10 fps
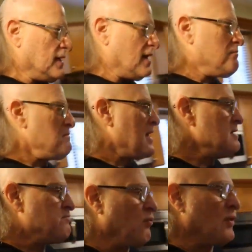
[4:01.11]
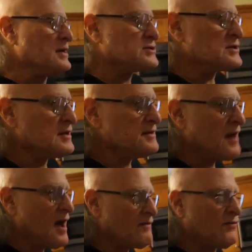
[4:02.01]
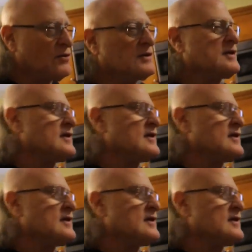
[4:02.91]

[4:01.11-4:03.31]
At many points in the novel, he